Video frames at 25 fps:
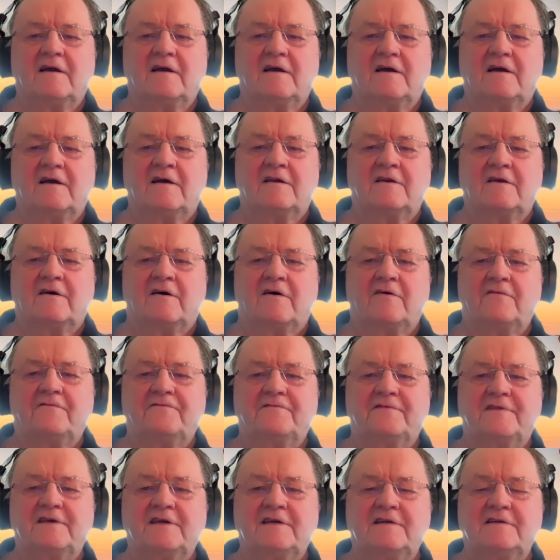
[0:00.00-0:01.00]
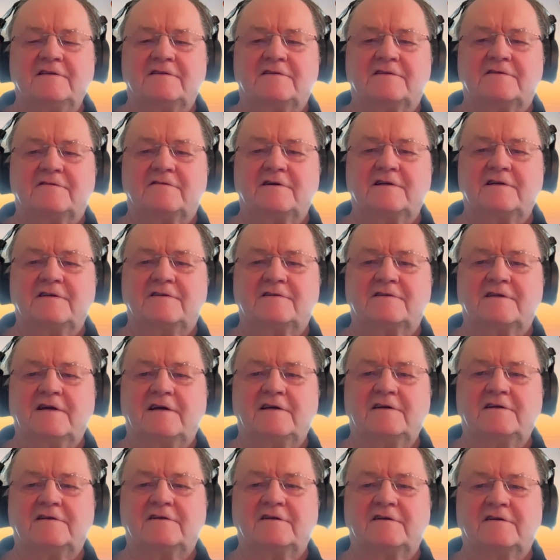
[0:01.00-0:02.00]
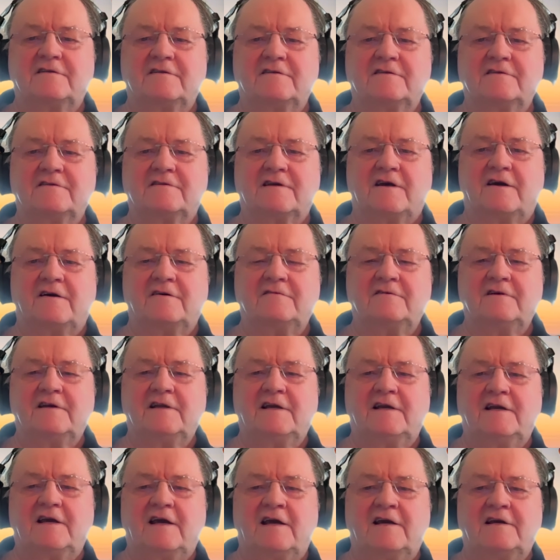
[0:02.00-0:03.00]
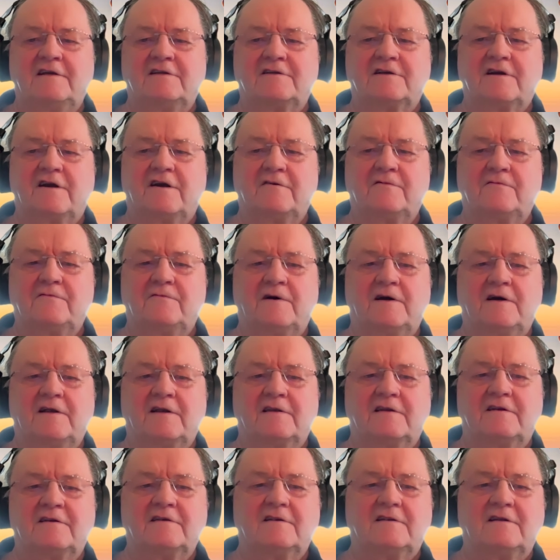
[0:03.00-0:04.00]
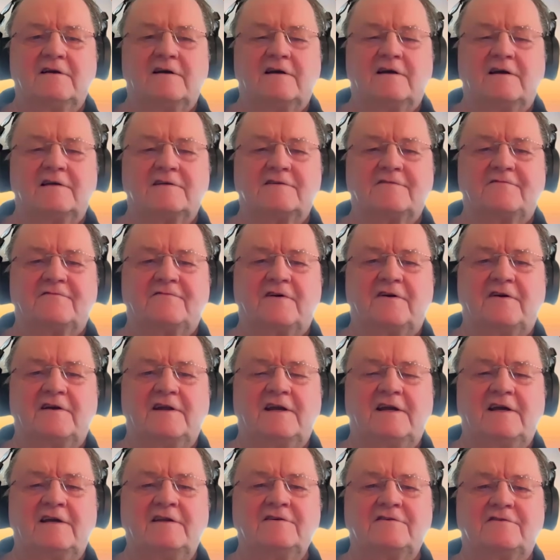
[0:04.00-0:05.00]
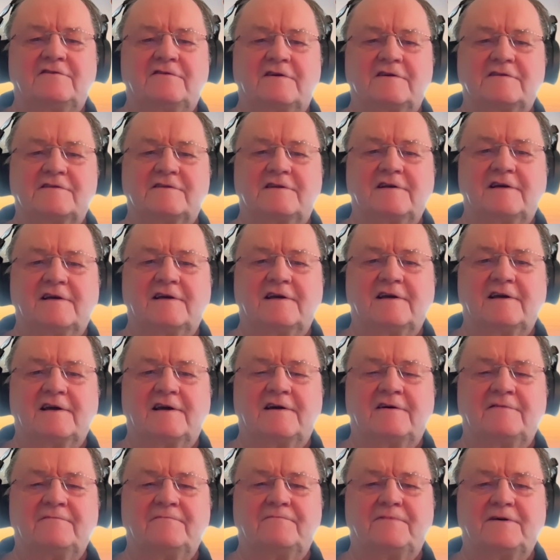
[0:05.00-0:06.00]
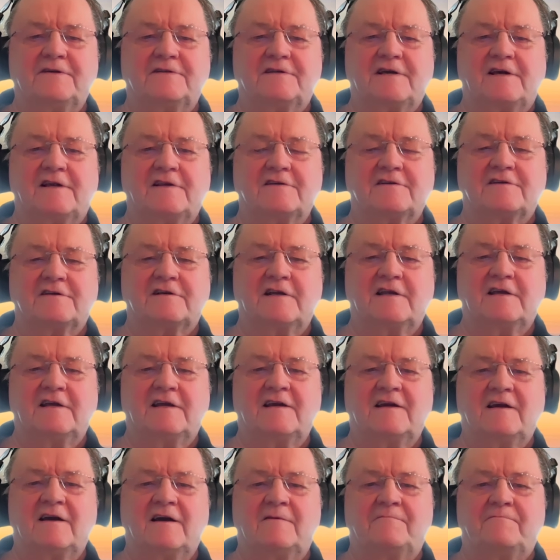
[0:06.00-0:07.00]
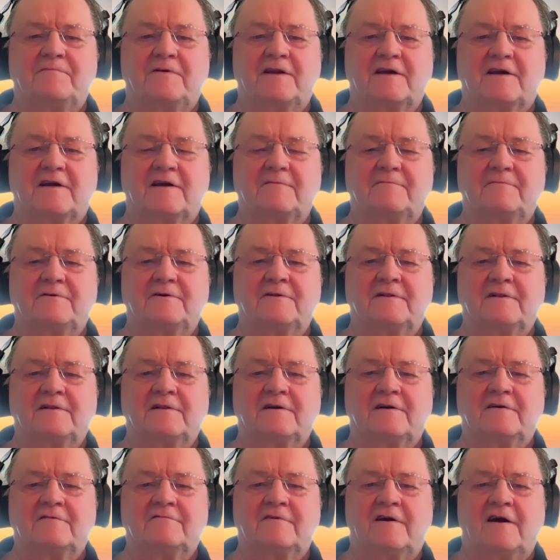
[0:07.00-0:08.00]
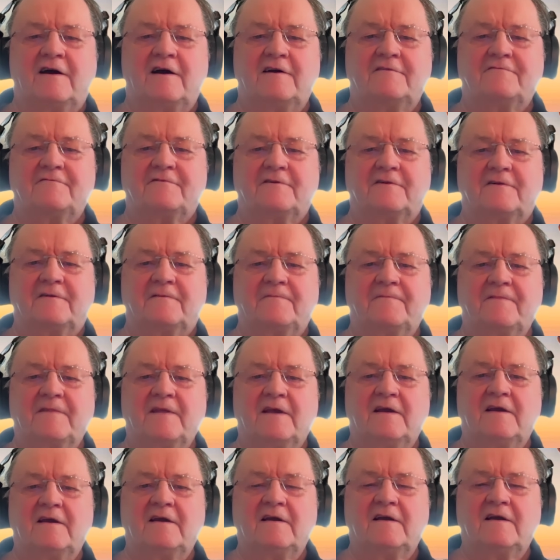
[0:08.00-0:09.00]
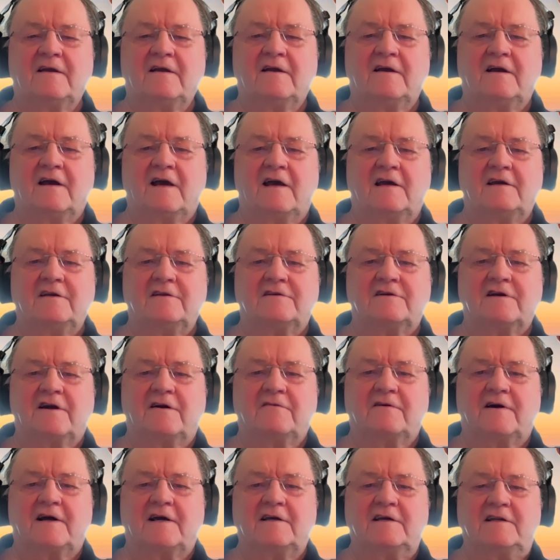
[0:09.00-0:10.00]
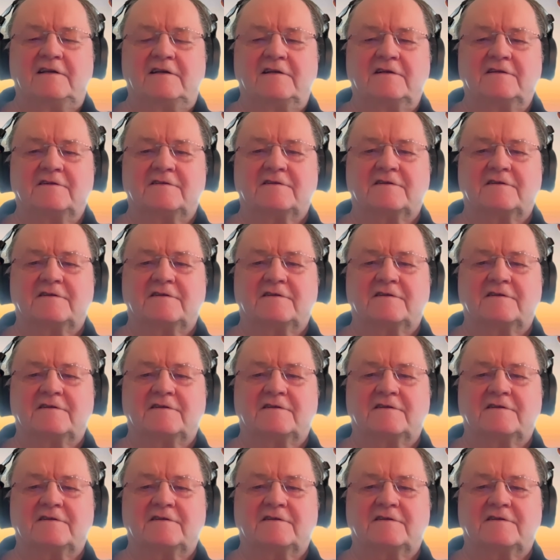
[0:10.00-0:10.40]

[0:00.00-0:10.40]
And of these 3 stations, only HO1 has a very interesting and potentially applicable arrival. HO8 is